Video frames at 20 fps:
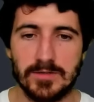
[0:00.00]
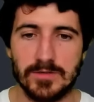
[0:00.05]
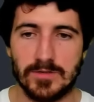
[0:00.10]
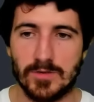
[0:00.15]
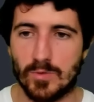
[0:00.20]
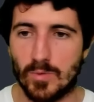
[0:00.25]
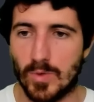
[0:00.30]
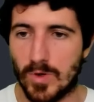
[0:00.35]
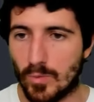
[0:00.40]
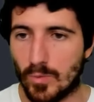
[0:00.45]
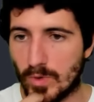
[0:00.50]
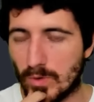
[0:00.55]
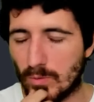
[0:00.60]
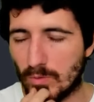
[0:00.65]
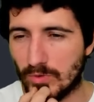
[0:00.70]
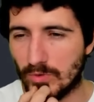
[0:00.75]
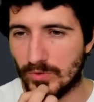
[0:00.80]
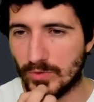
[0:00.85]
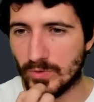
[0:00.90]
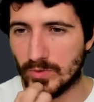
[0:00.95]
So what we
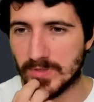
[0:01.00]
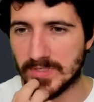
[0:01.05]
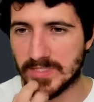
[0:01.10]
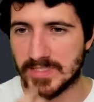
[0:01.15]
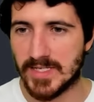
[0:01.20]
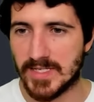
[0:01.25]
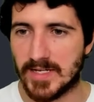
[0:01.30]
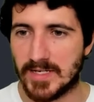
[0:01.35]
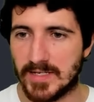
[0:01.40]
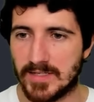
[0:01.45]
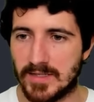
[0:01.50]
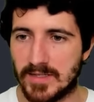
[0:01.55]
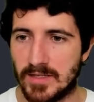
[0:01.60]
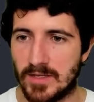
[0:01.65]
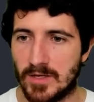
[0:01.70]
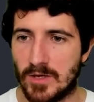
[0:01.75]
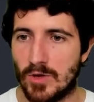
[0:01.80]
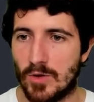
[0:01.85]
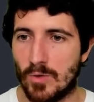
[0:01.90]
will do is that